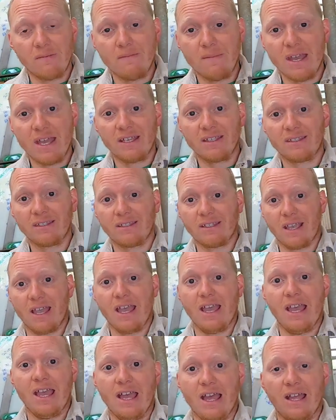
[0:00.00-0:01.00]
and miss,
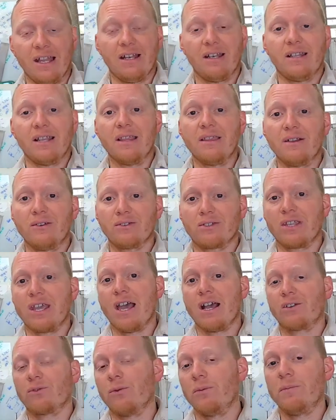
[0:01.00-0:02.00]
and then there's
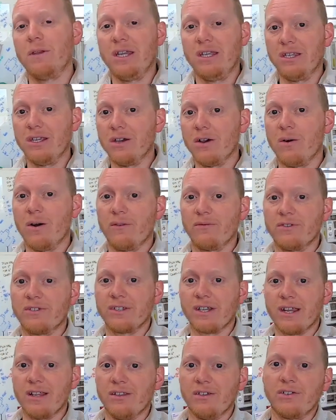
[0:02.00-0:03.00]
the actual PTO off the
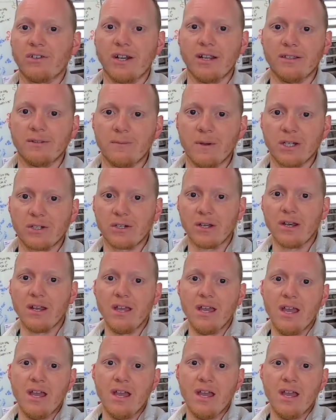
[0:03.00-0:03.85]
side of the transmission.